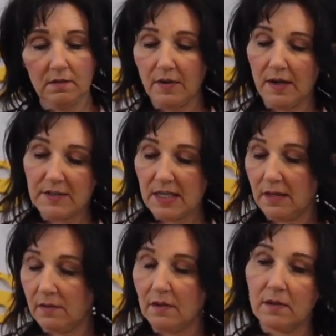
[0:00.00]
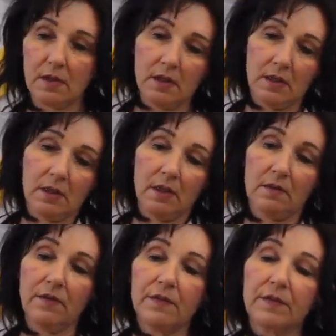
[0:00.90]
5, 10,
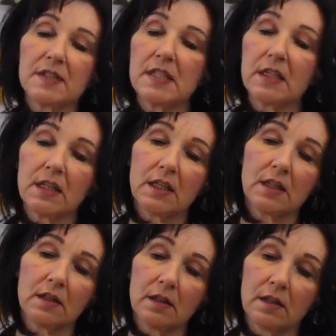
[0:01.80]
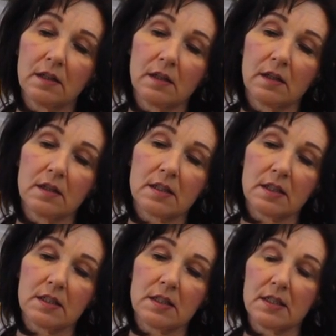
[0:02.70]
15,
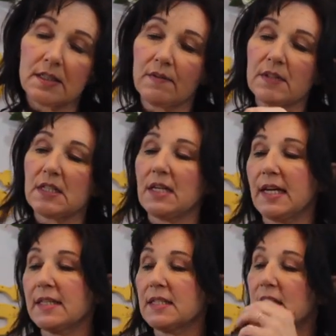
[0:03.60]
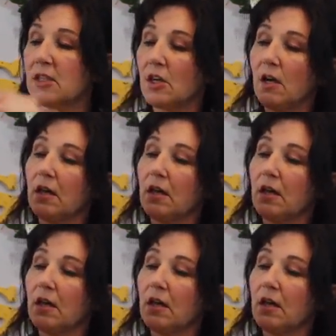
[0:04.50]
16, 17, $18